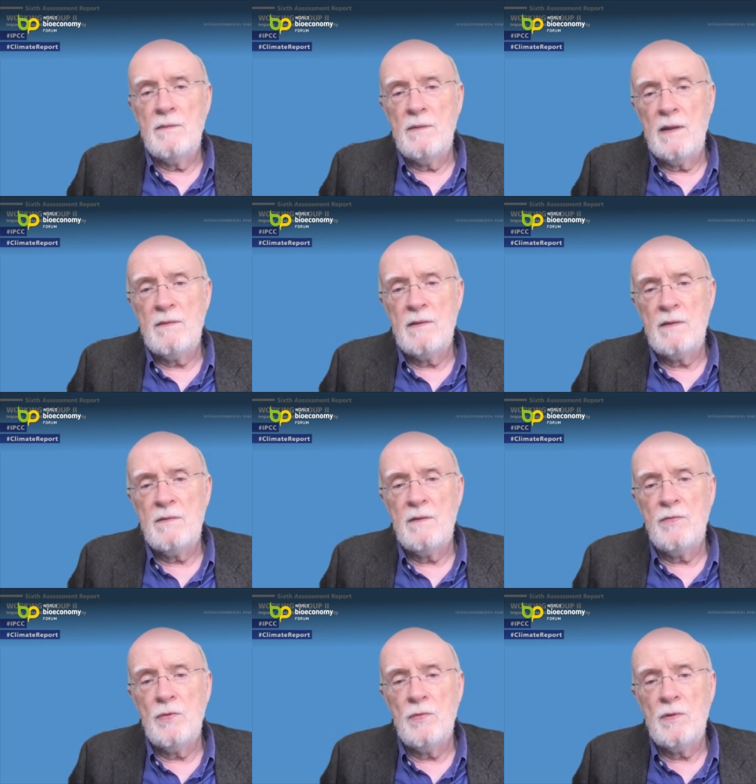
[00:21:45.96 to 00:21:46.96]

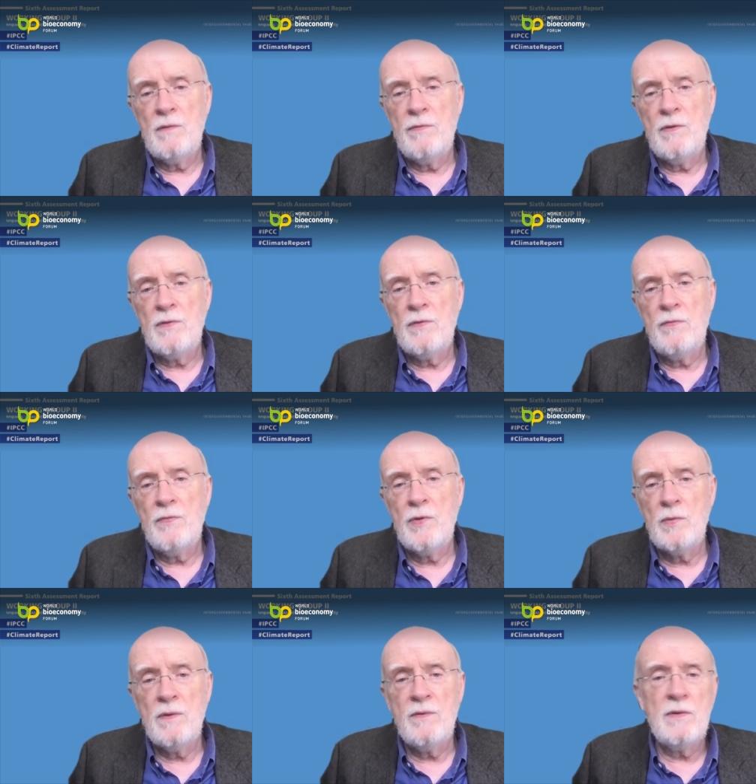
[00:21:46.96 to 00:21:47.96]
excessive use of fossil
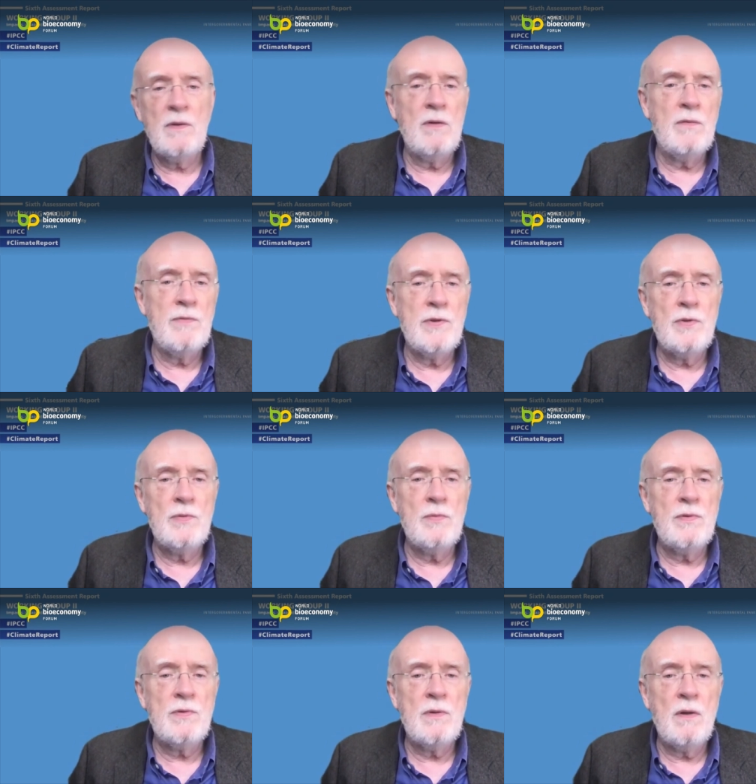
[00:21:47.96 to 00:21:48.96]
fuels, the
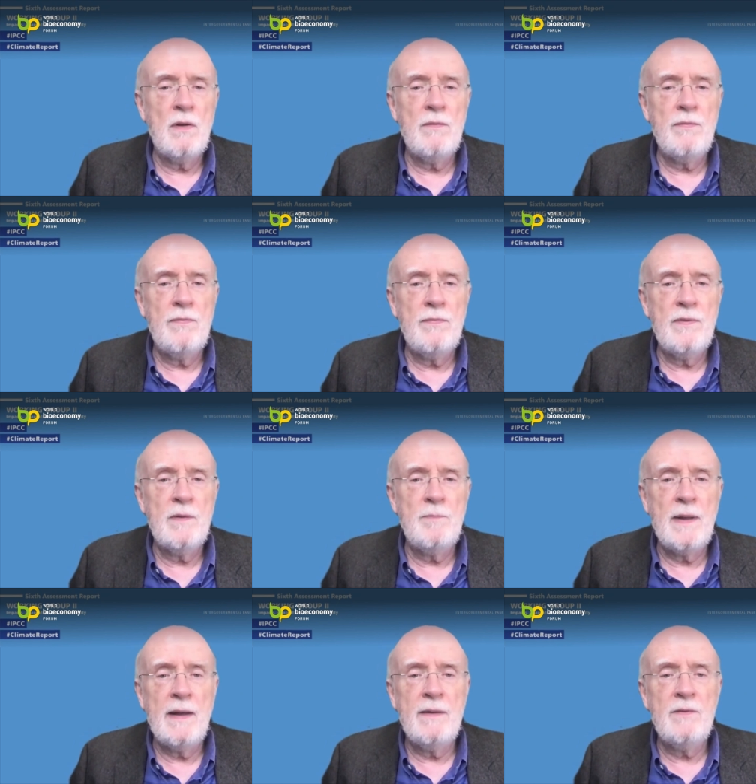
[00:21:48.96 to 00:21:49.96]
overuse of the
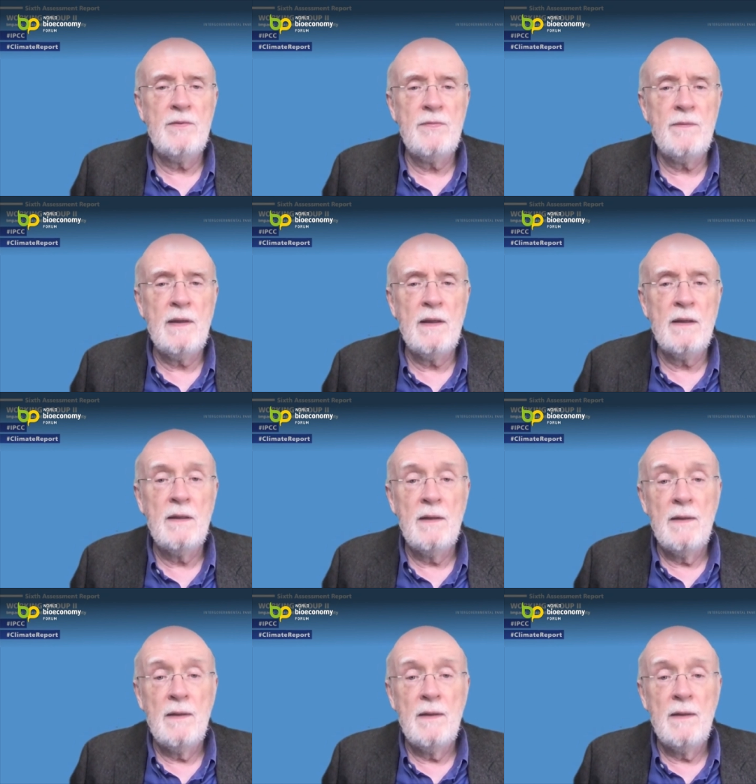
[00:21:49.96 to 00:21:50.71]
biosphere,